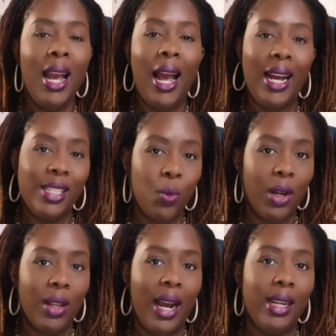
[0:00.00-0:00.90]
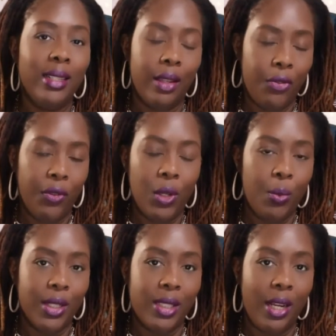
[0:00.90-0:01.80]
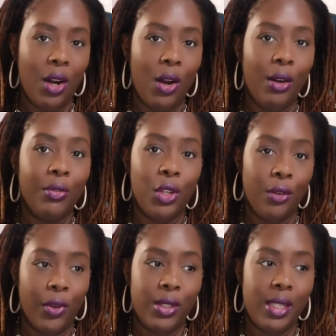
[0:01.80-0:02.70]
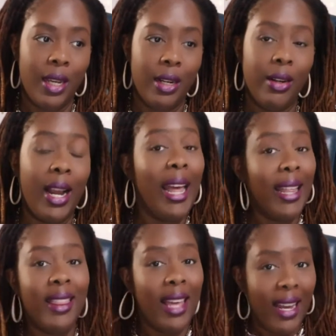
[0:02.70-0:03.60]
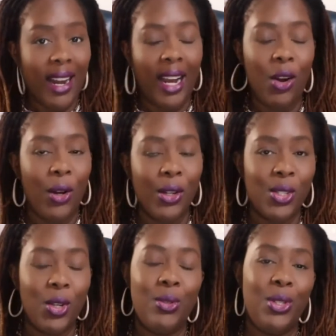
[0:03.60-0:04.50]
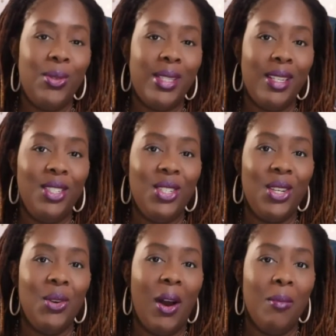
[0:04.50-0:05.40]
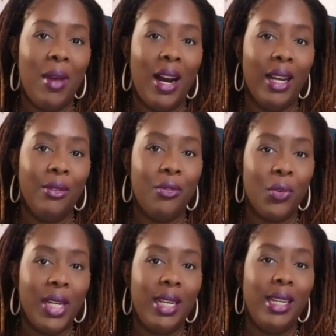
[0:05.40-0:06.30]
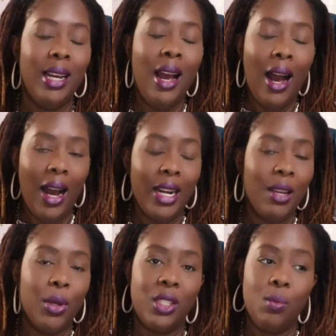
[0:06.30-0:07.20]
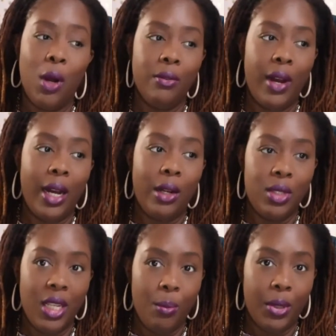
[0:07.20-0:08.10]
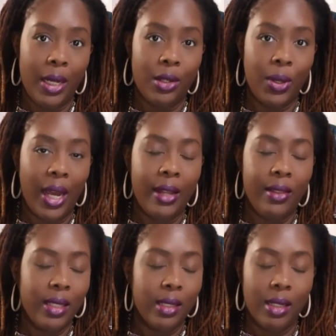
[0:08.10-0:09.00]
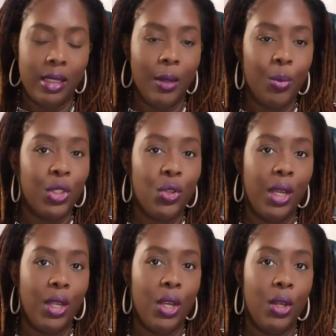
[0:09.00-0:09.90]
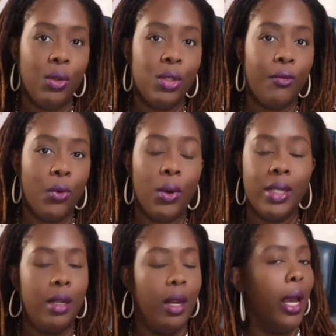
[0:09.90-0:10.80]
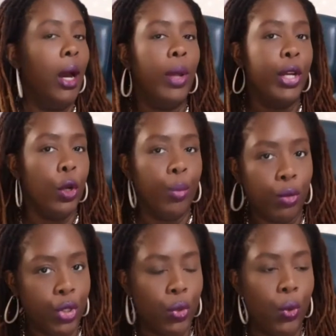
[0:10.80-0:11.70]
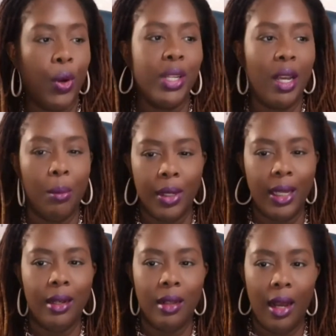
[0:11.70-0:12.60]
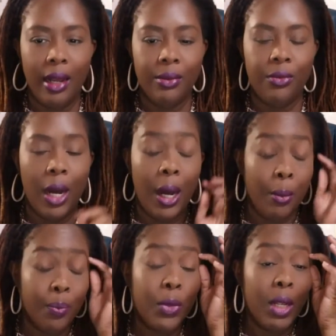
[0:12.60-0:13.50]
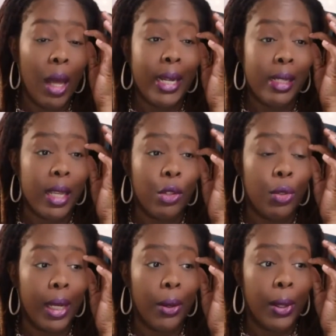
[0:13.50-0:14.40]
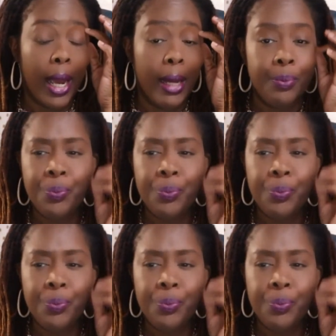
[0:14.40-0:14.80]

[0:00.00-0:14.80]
as well as get 50% off your first year. And then I also do send you my free HoneyBook Smart File template. Okay. This is a template you can use for sending out like your brochures and booking client scheduling. Okay.